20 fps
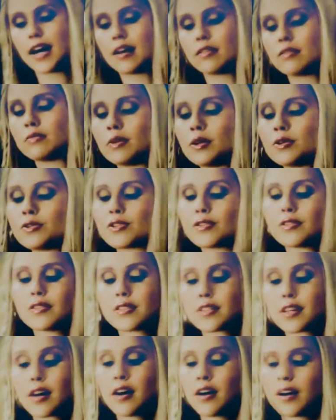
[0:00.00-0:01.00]
Our
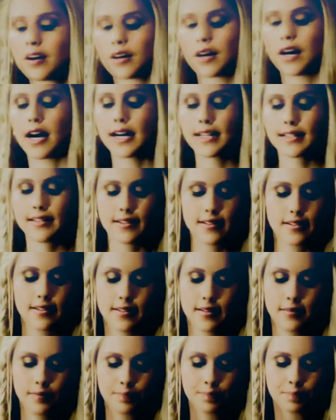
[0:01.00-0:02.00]
emotions are
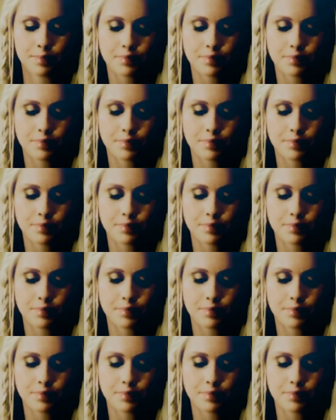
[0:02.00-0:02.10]
heightened.